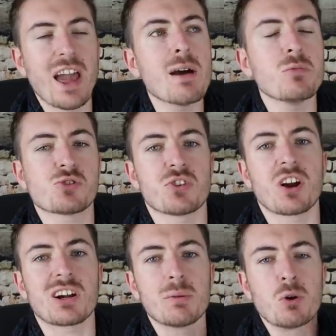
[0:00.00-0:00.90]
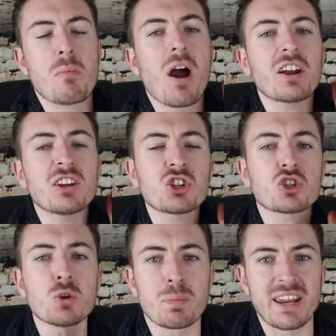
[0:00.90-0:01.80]
Real Madrid are a club who marketed the
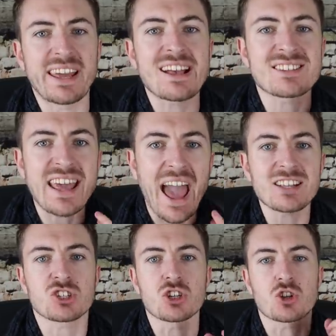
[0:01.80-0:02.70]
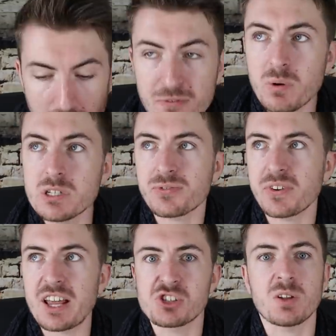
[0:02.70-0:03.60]
Super League as the answer to everyone's
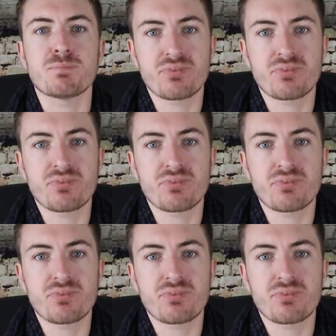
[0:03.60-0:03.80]
financial